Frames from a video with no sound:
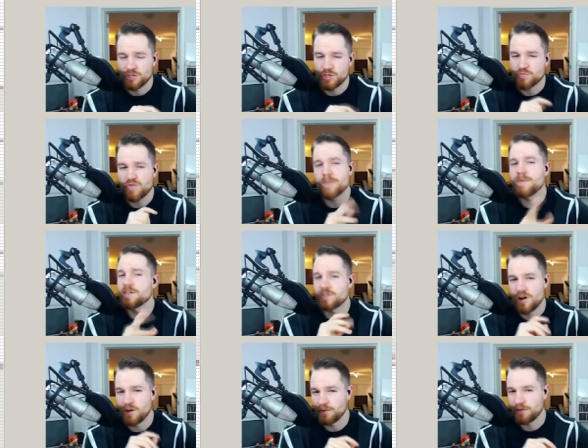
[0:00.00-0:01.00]
Just write me a
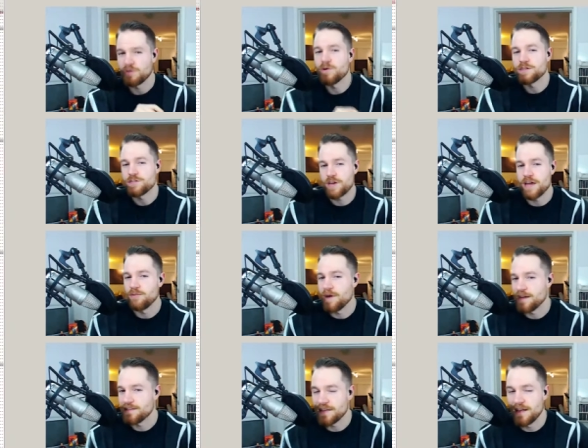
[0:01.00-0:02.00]
song with the noise channel
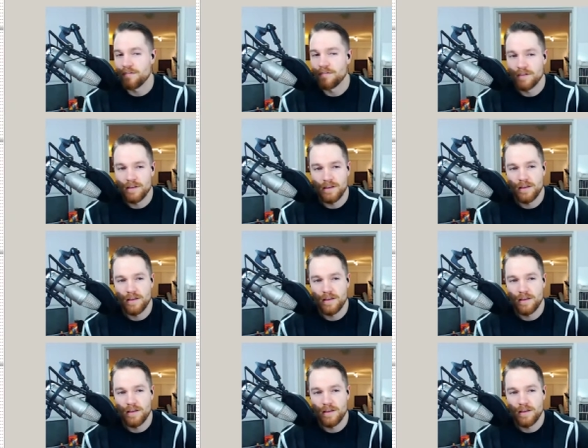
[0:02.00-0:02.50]
by itself